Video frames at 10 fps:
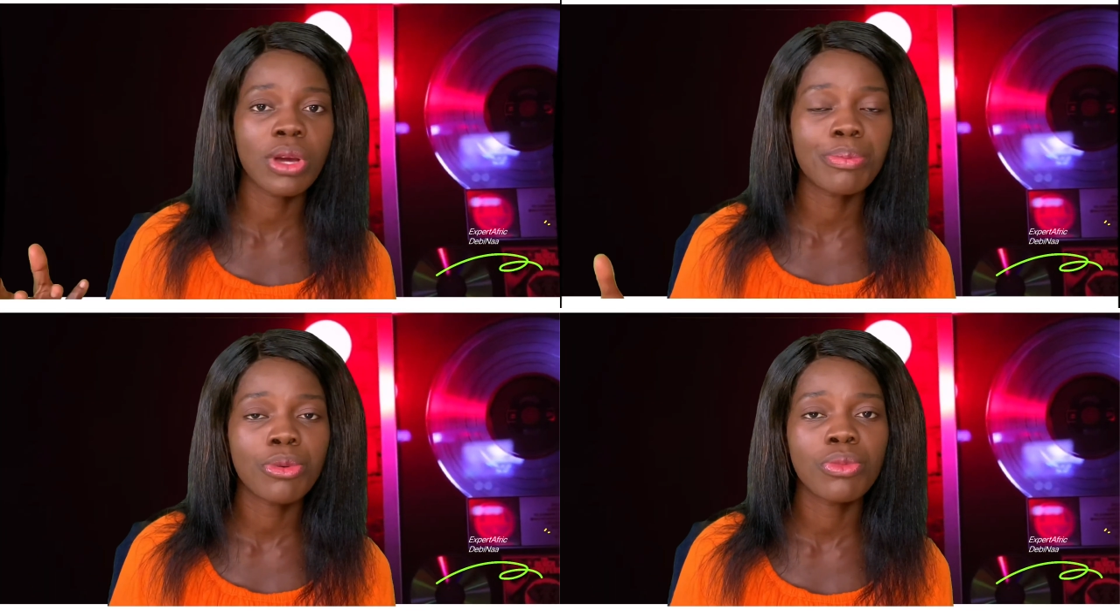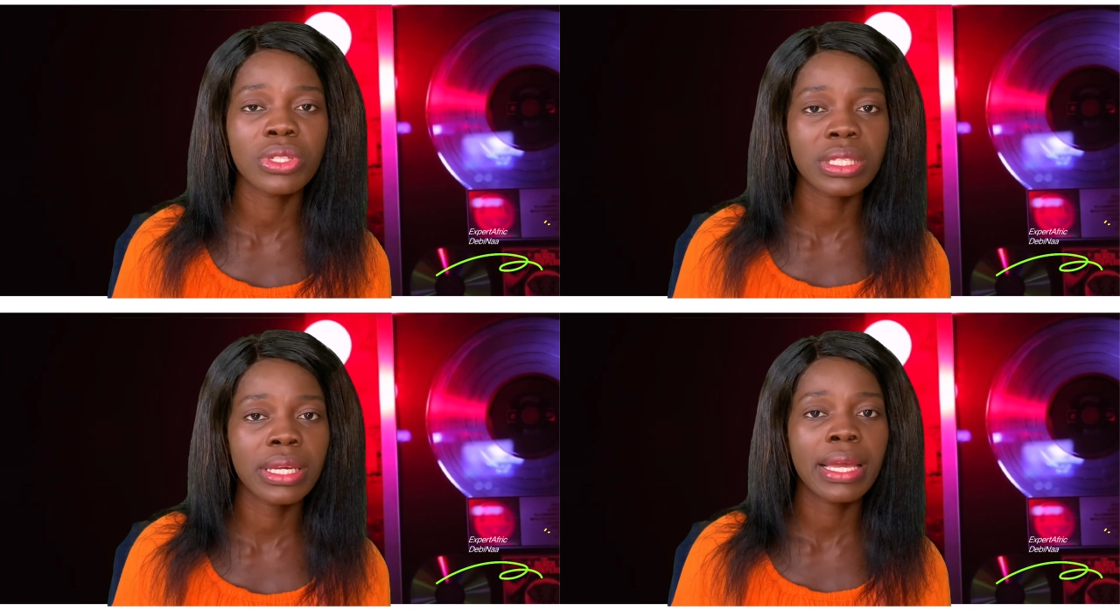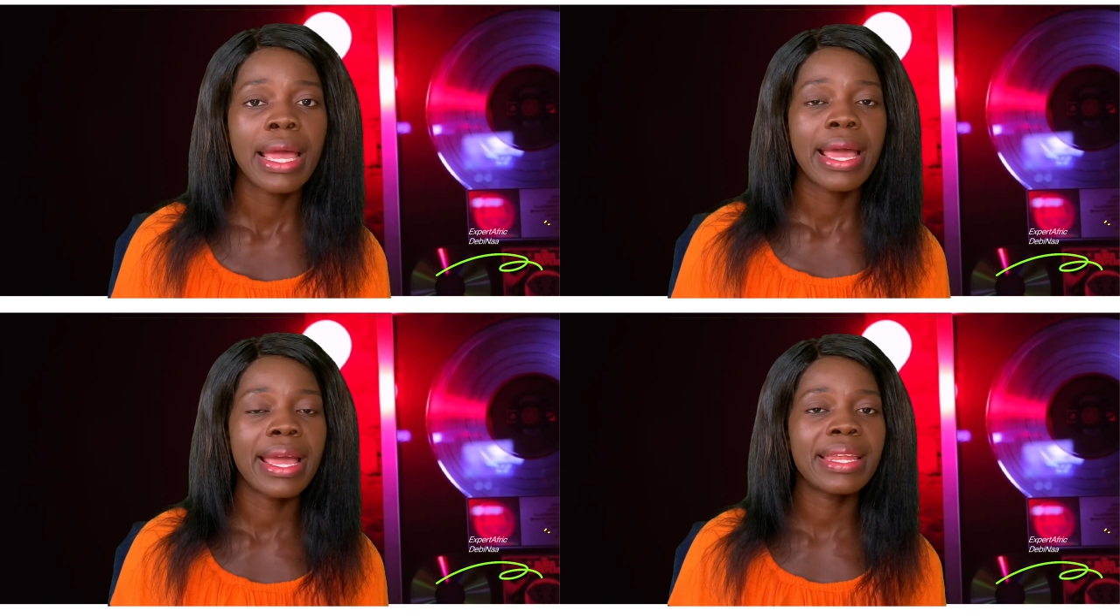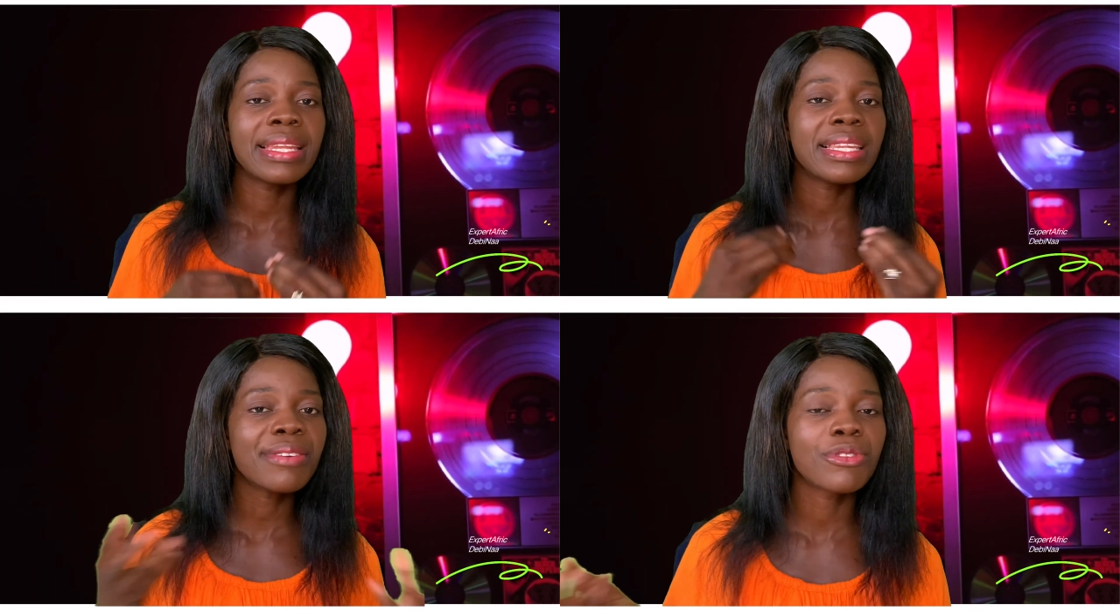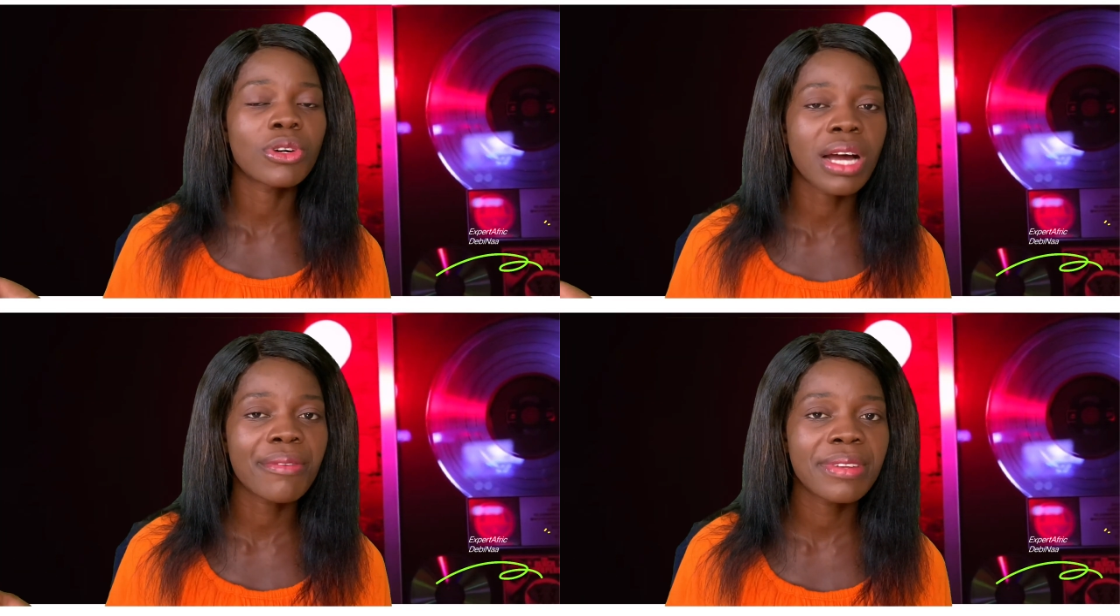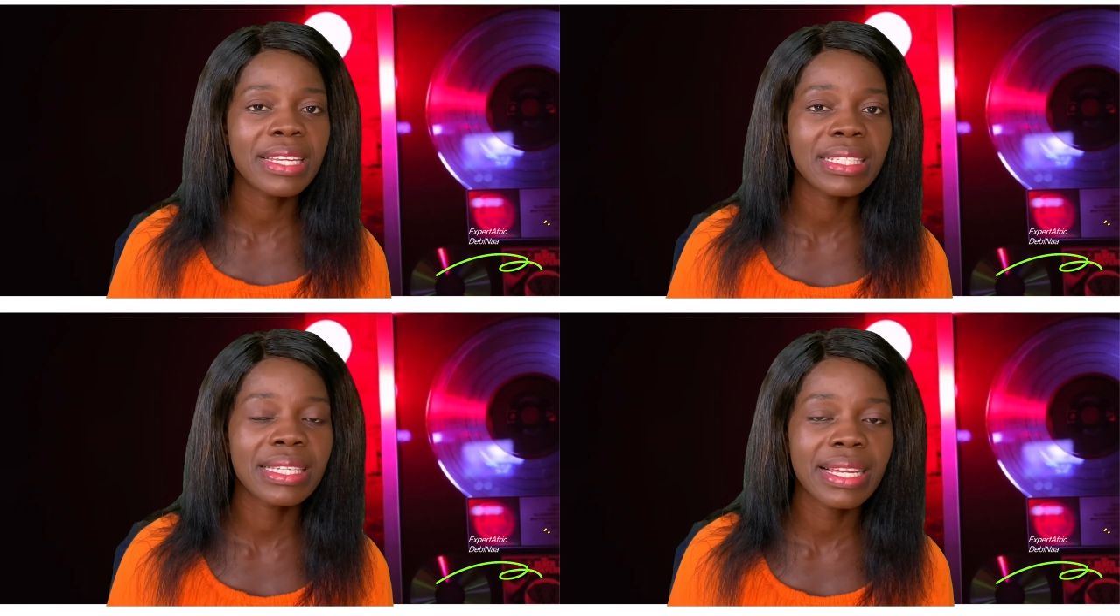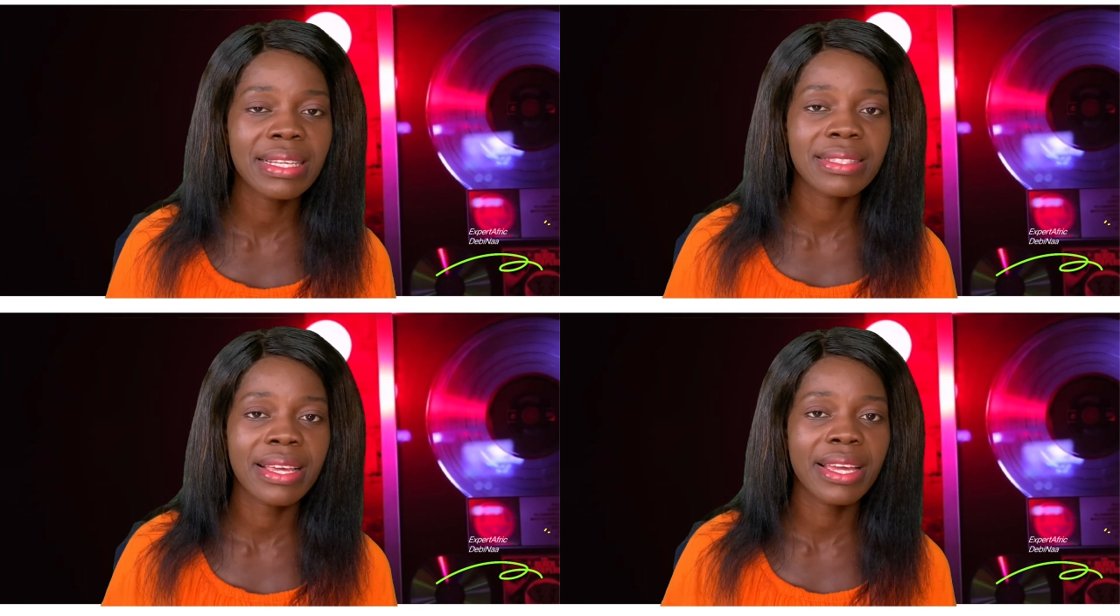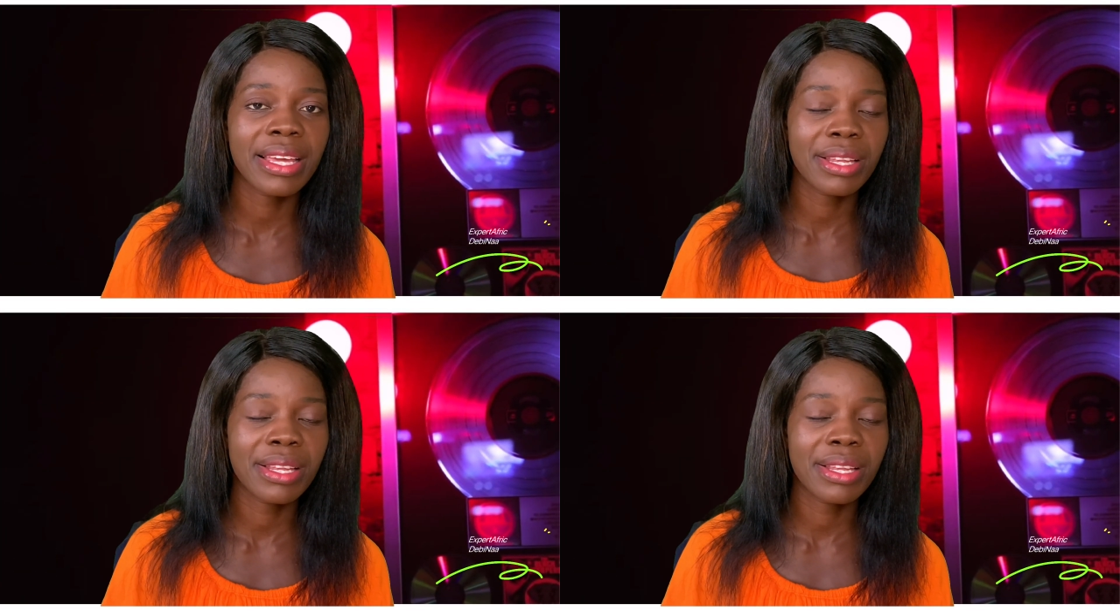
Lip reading: you are promoting, and then leave your affiliate links there,